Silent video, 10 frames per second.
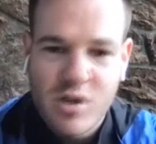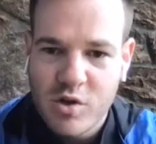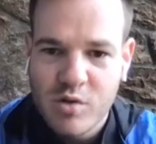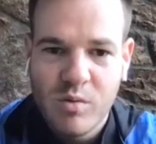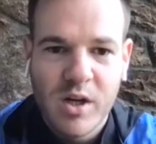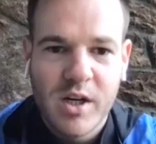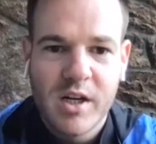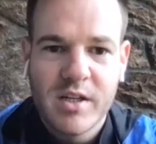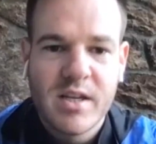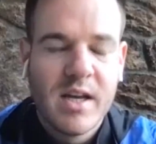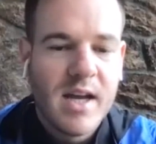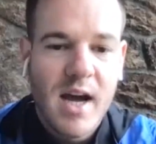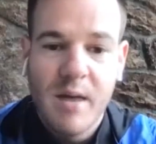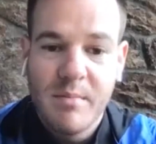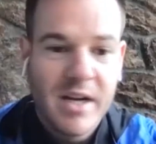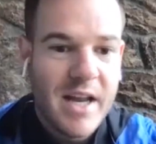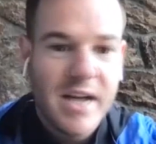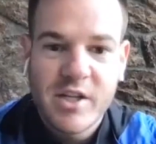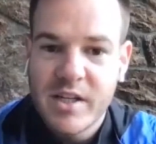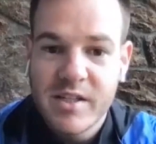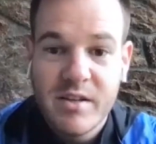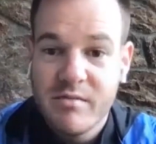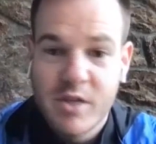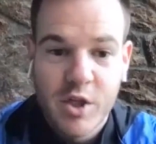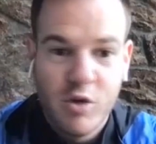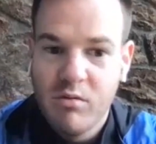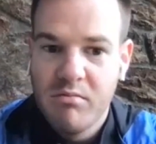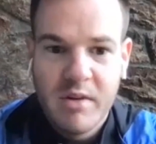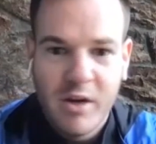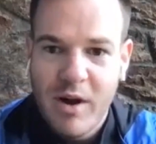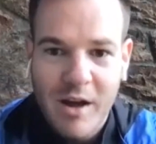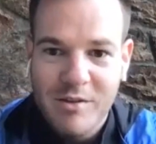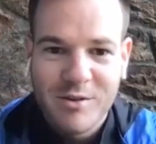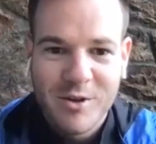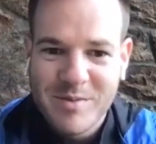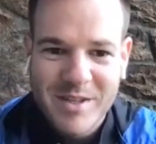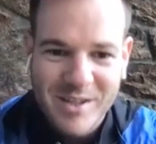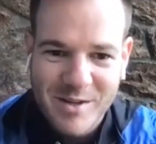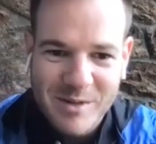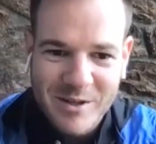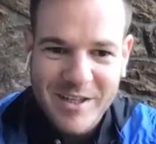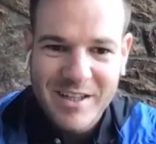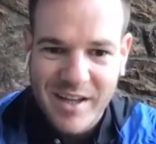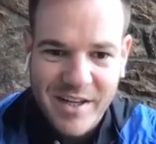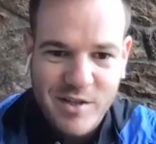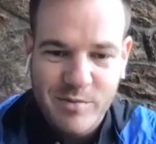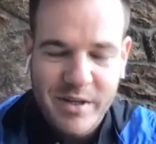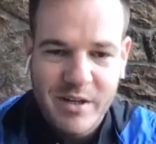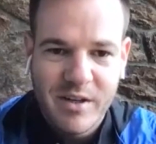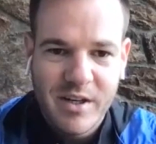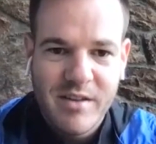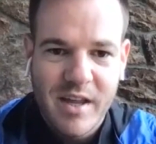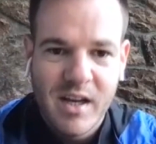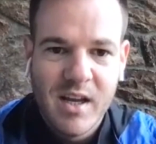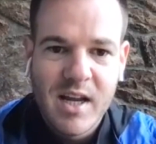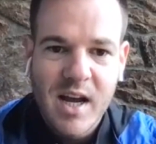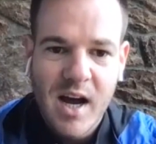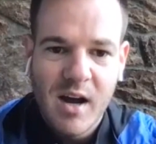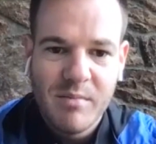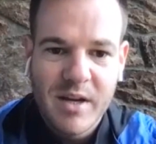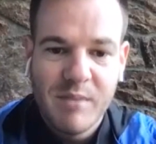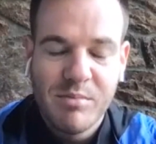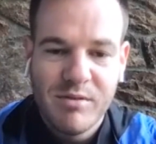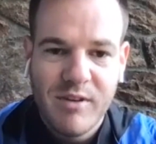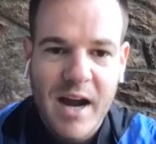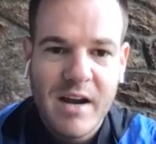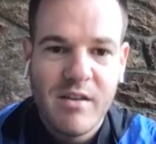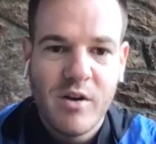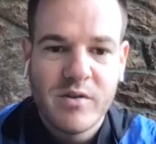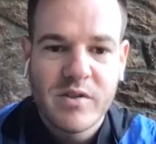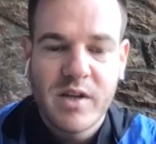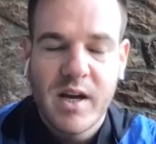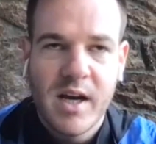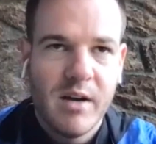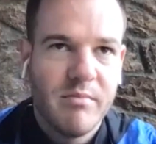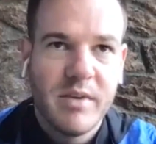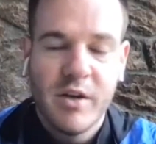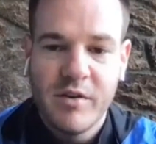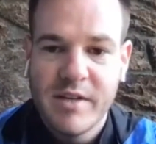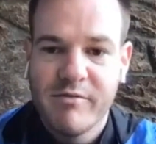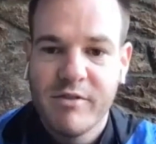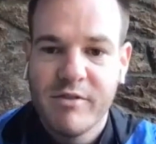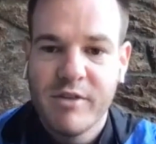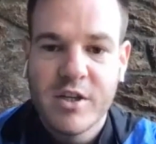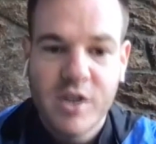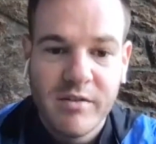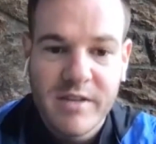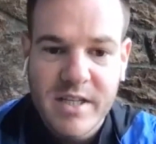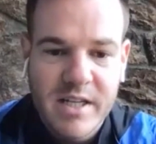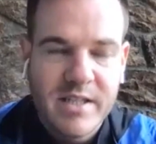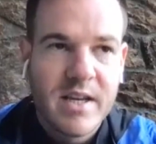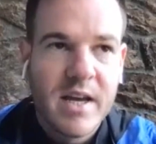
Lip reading: social workers, connections to, health groups in the community like Superior that can provide those, different services.